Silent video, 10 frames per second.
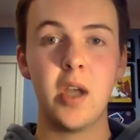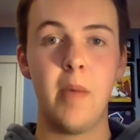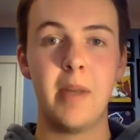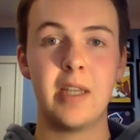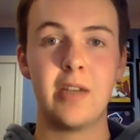
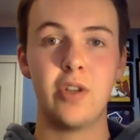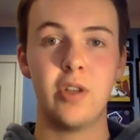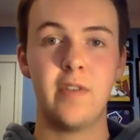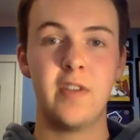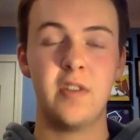comment section of
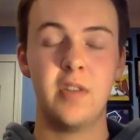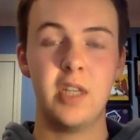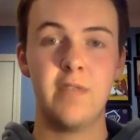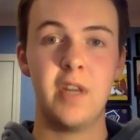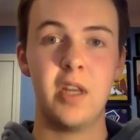
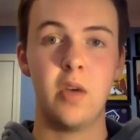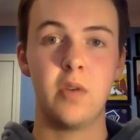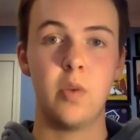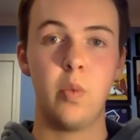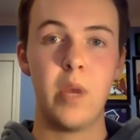this video
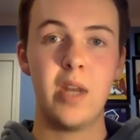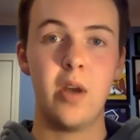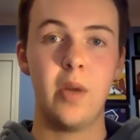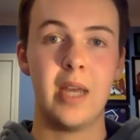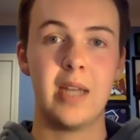so we
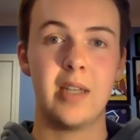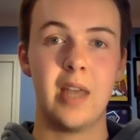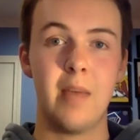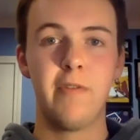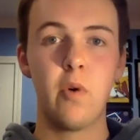know to get to
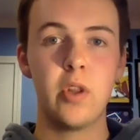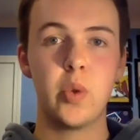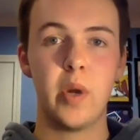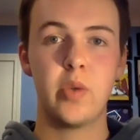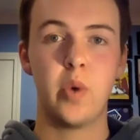them before the
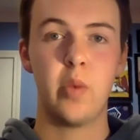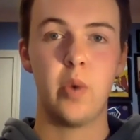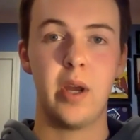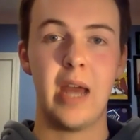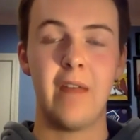
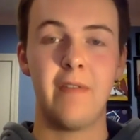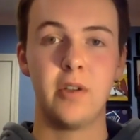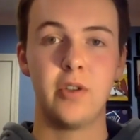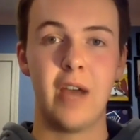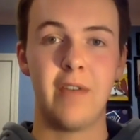2021
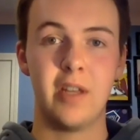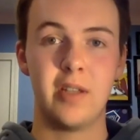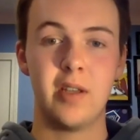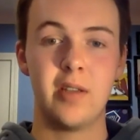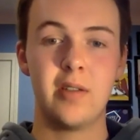NFL draft
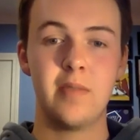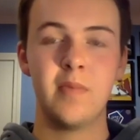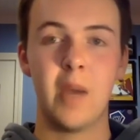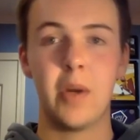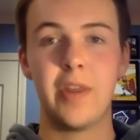hits us.
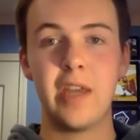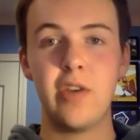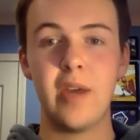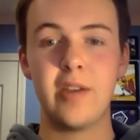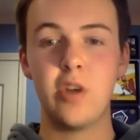I want to thank
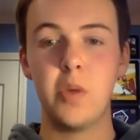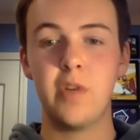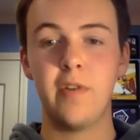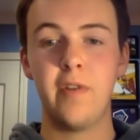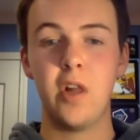you guys so much
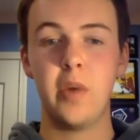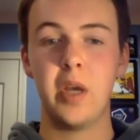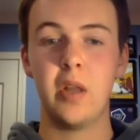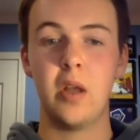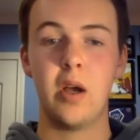for following
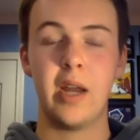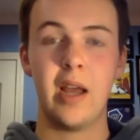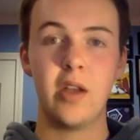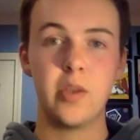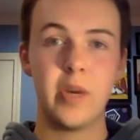along, and I
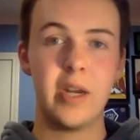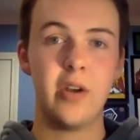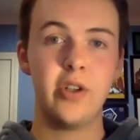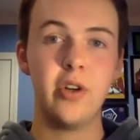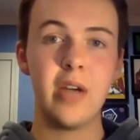also want to hear
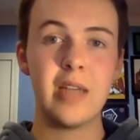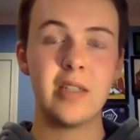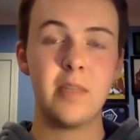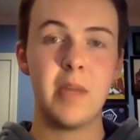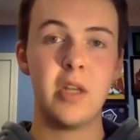your guys'
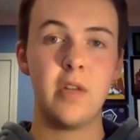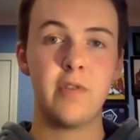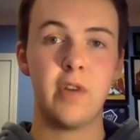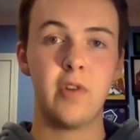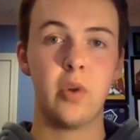opinion of
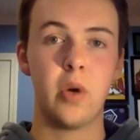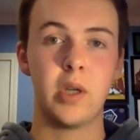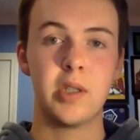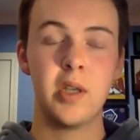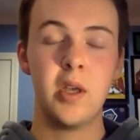Trevor
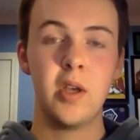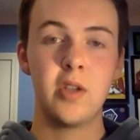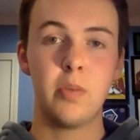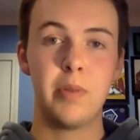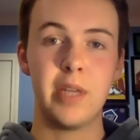Lawrence.
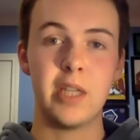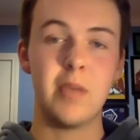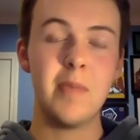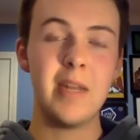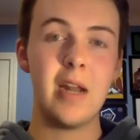So please
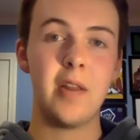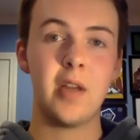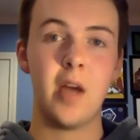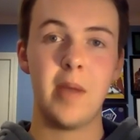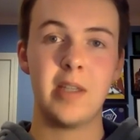meet me down in the
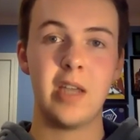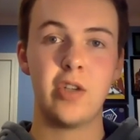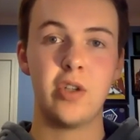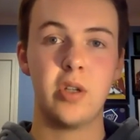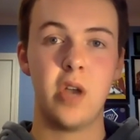comment
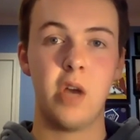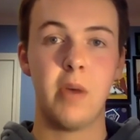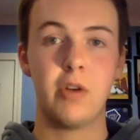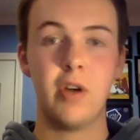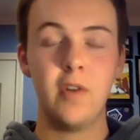section to talk
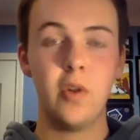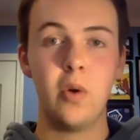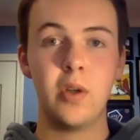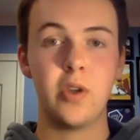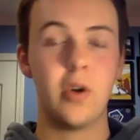about Trevor
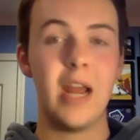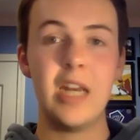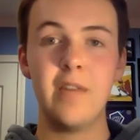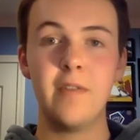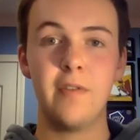Lawrence or
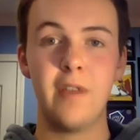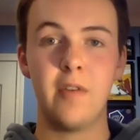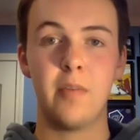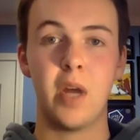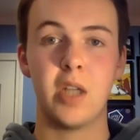any of your
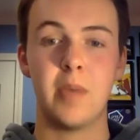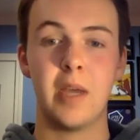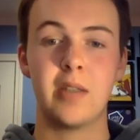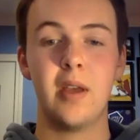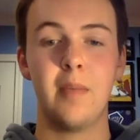favorite
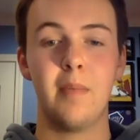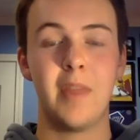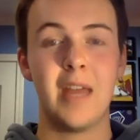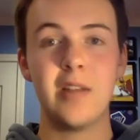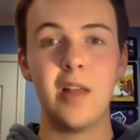prospects. But
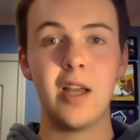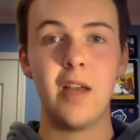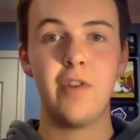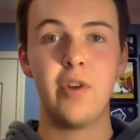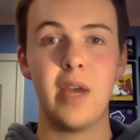that's all I
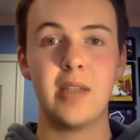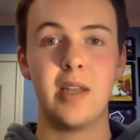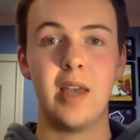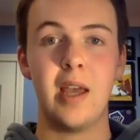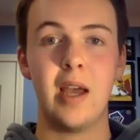got for you guys
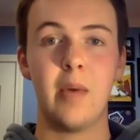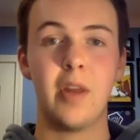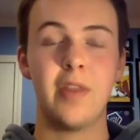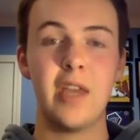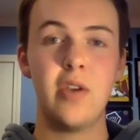today. I want
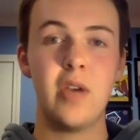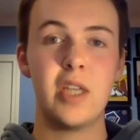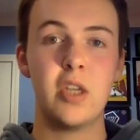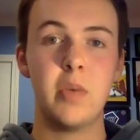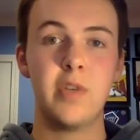to thank you guys
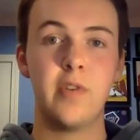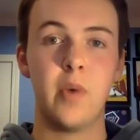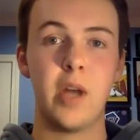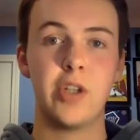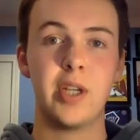so much for
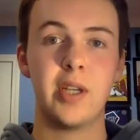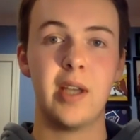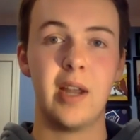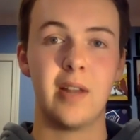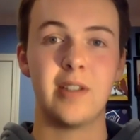watching,
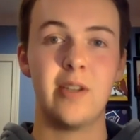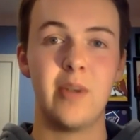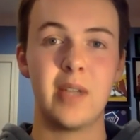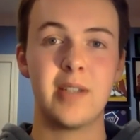and I'll see you next